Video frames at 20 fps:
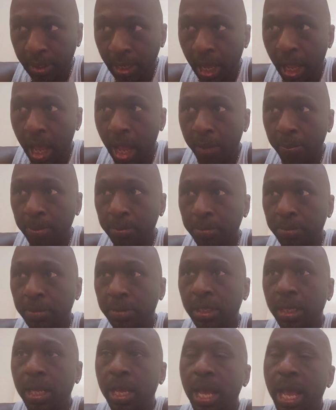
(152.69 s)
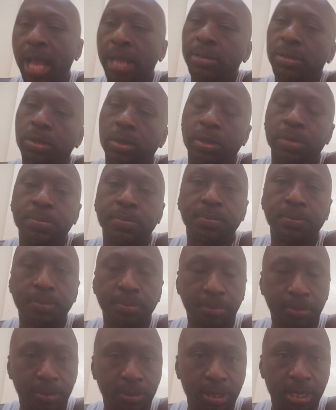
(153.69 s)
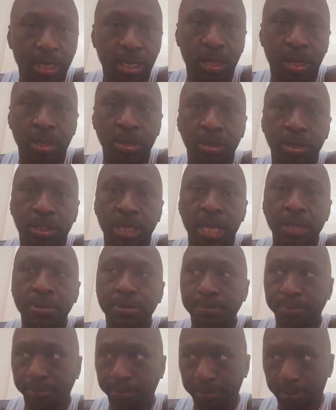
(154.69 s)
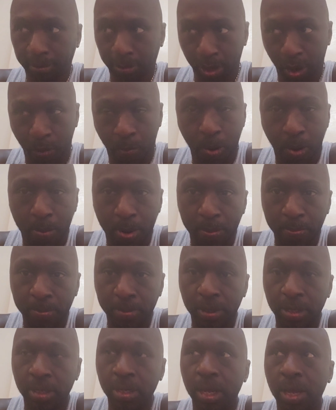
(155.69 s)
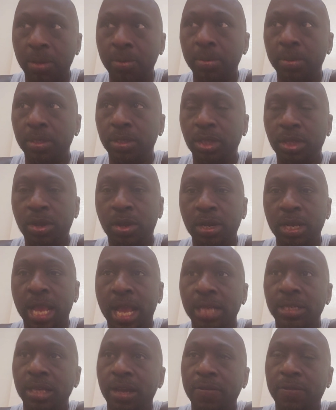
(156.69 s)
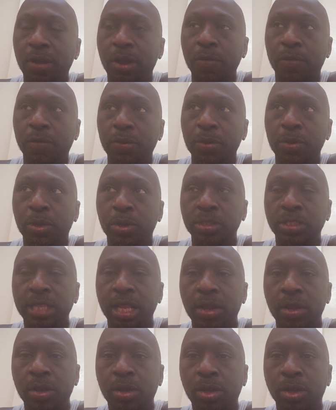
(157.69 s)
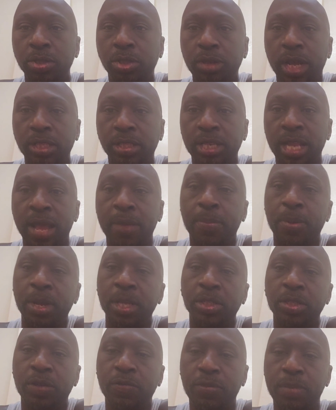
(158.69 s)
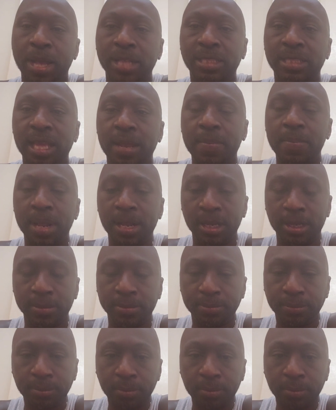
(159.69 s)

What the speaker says: And look, understand, no problem. You know, he's a young lad. I've hopefully got a sell-on contract to that, but he's gone for about 10 million.